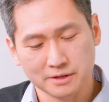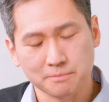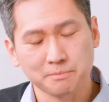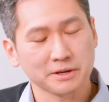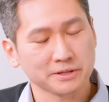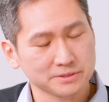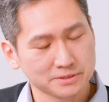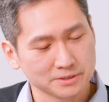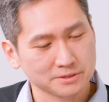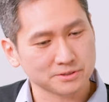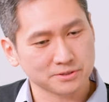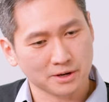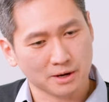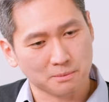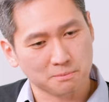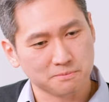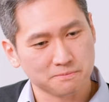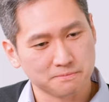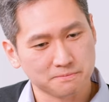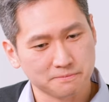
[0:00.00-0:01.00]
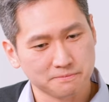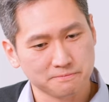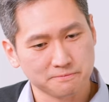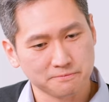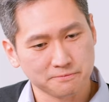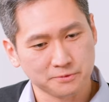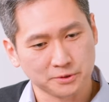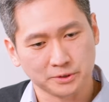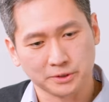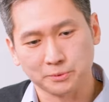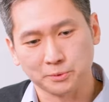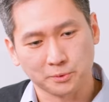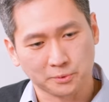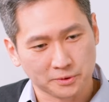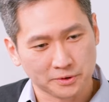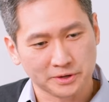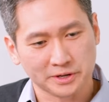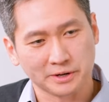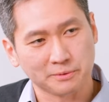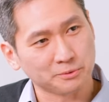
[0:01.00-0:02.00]
makes this job really
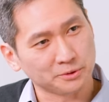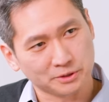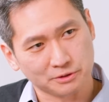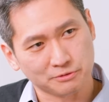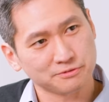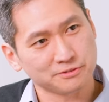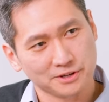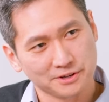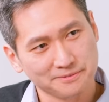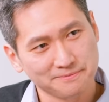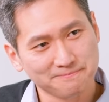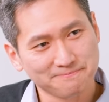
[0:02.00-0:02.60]
rewarding and really fun.